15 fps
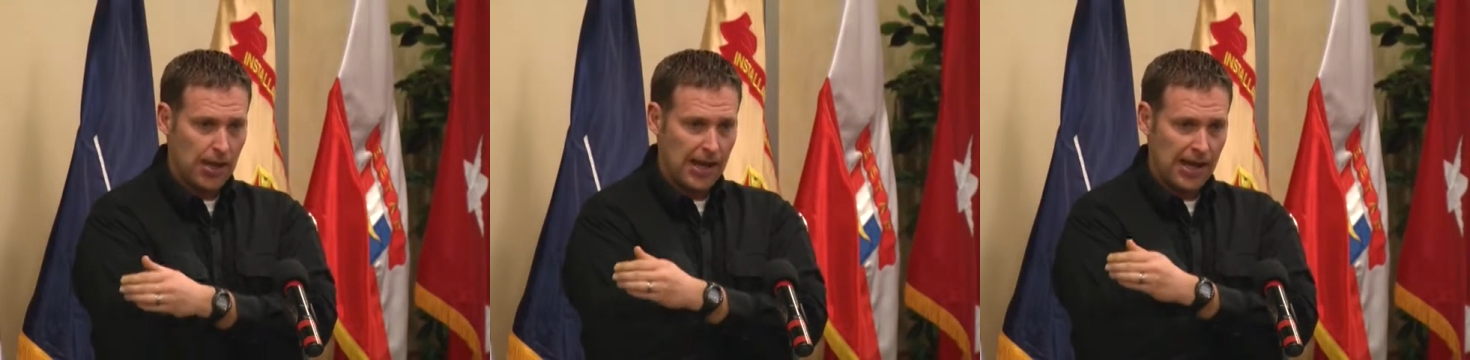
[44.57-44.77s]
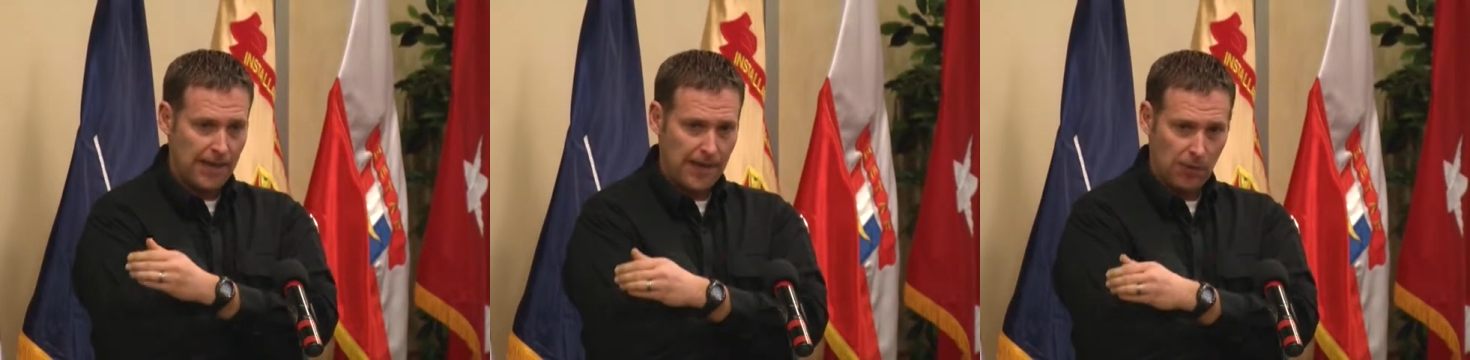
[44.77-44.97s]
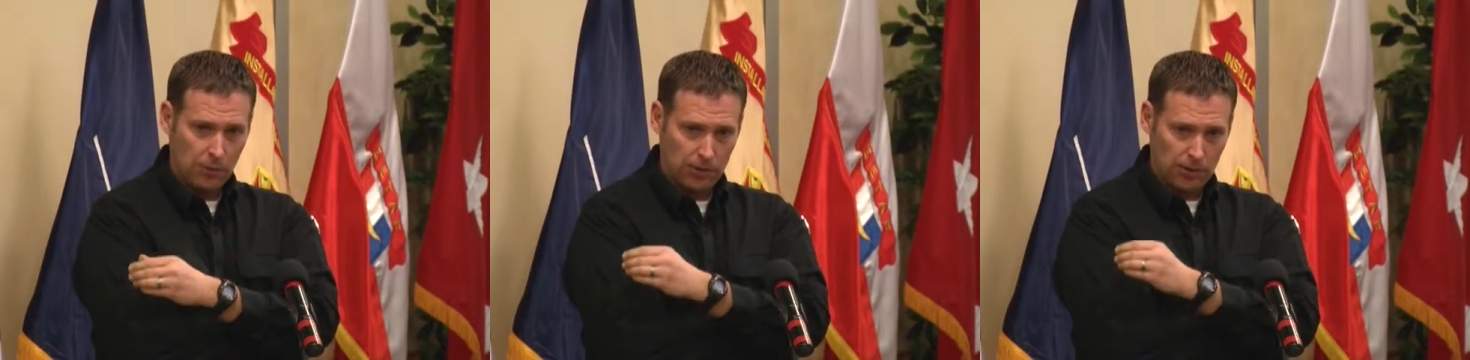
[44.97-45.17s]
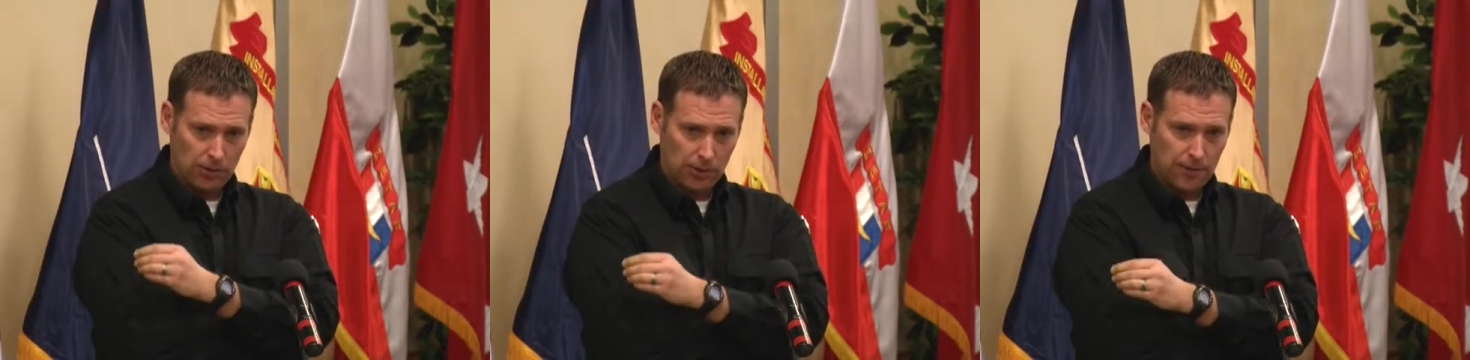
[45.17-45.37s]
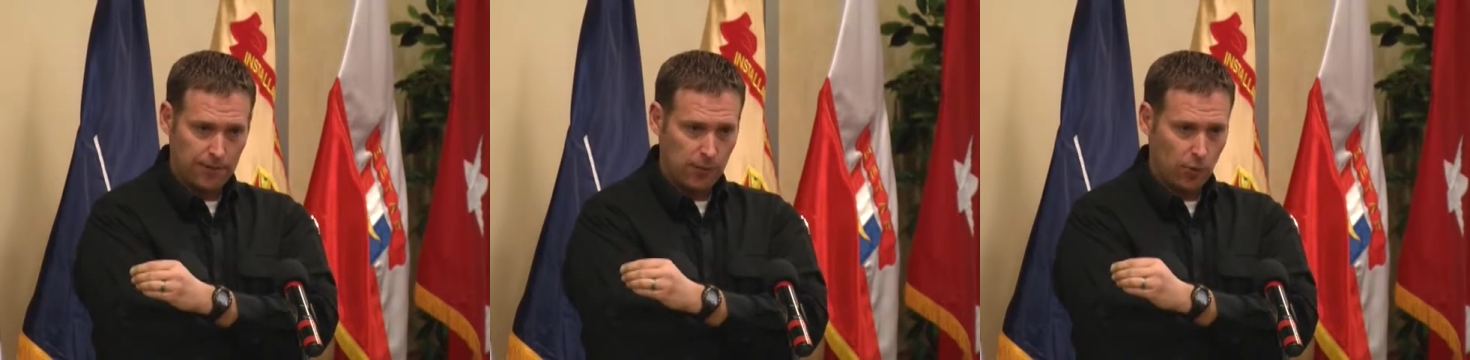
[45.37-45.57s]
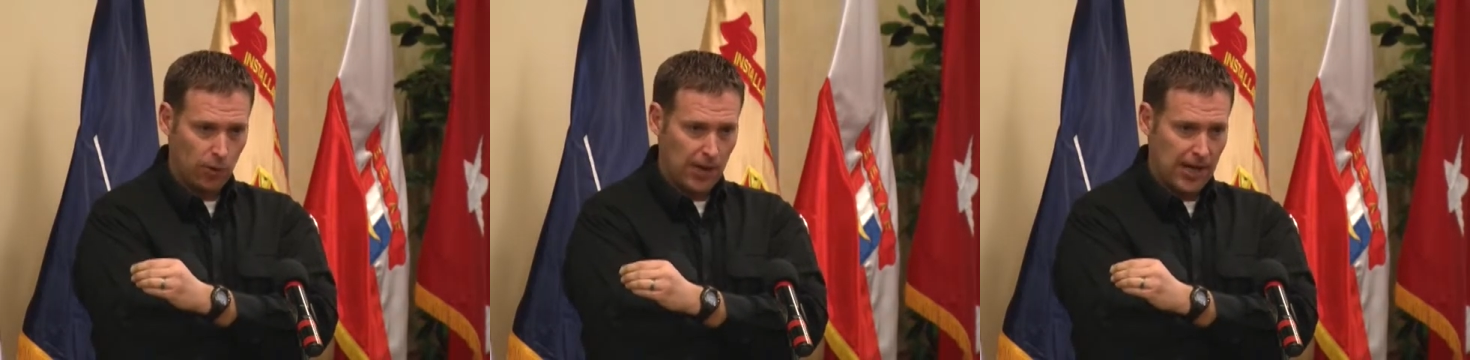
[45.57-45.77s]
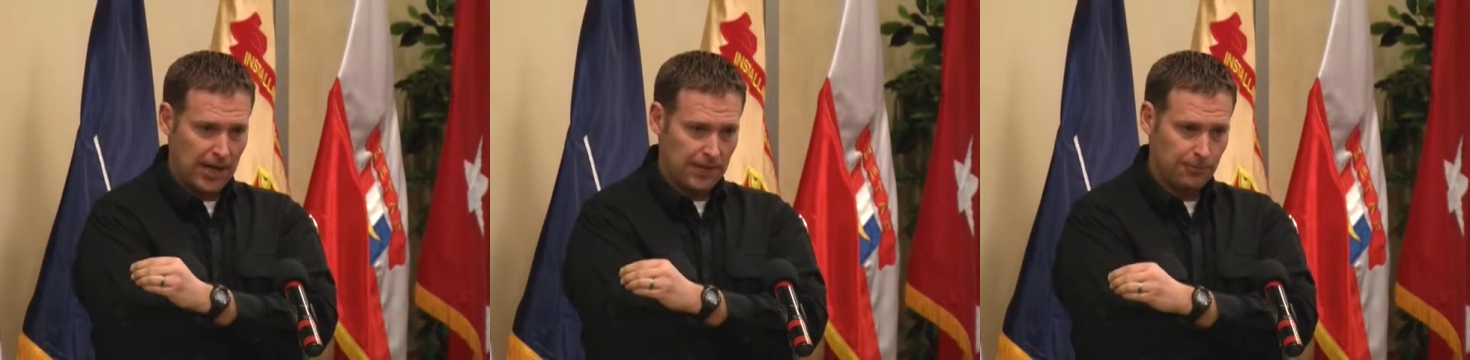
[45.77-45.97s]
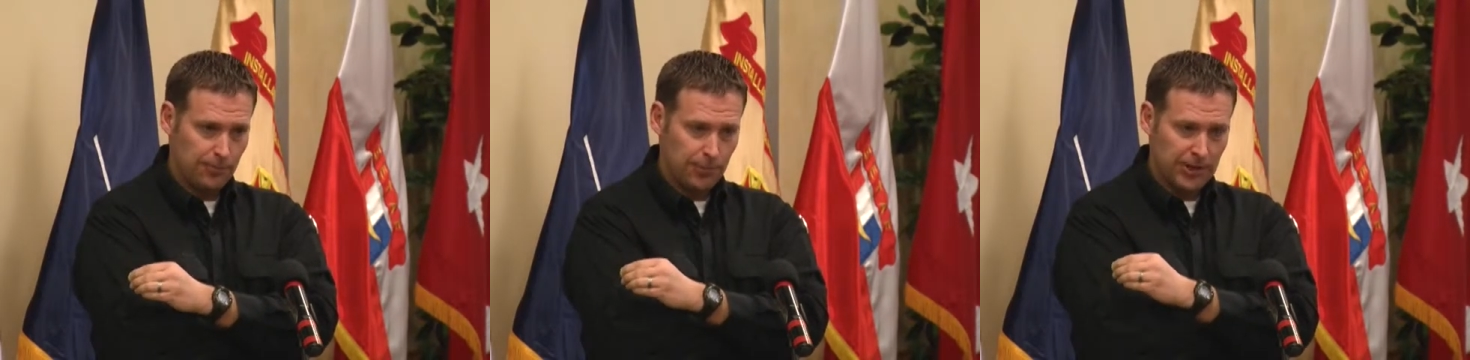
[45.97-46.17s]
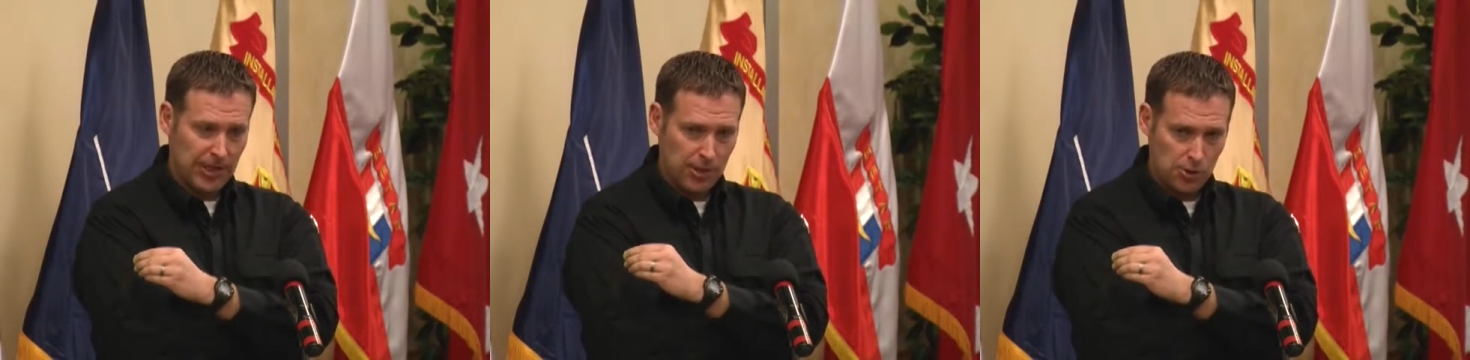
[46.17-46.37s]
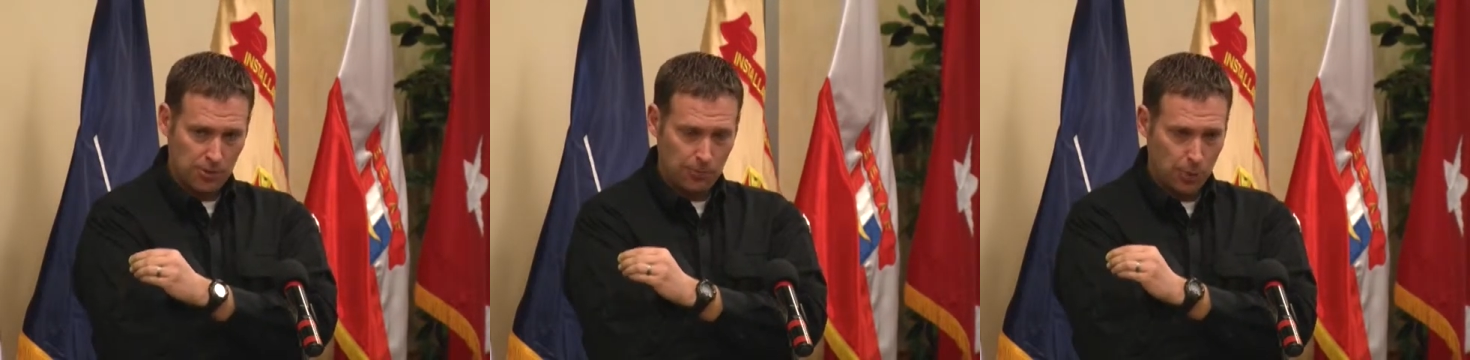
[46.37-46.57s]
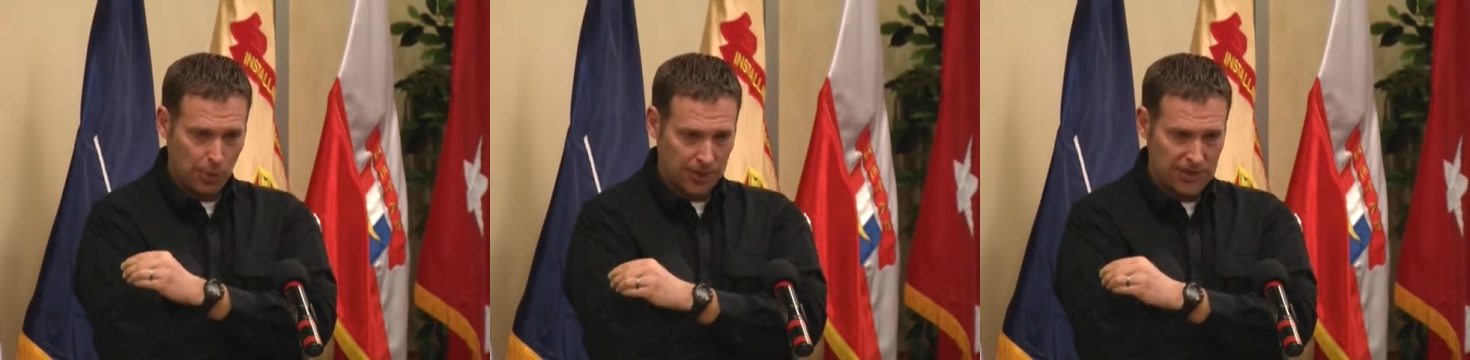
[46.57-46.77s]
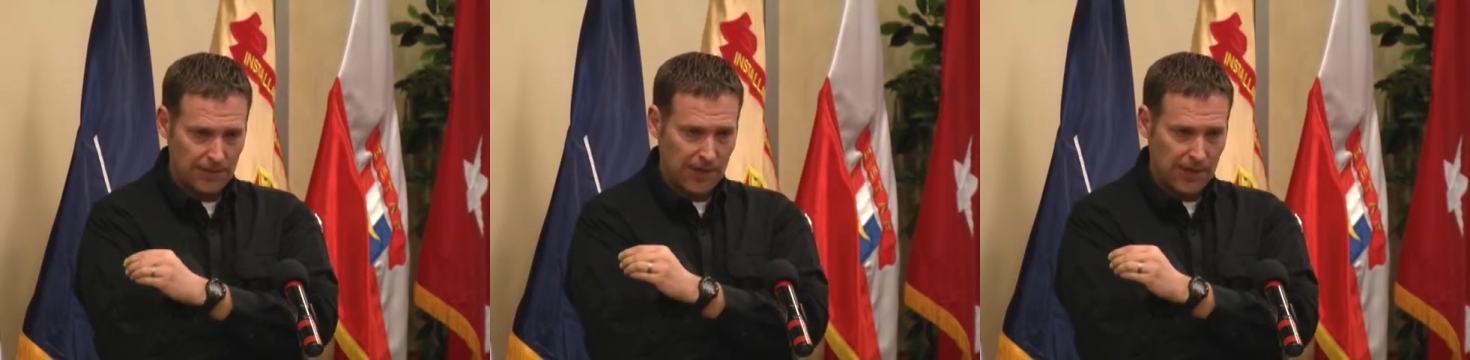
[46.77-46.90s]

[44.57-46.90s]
and they will look for any potential points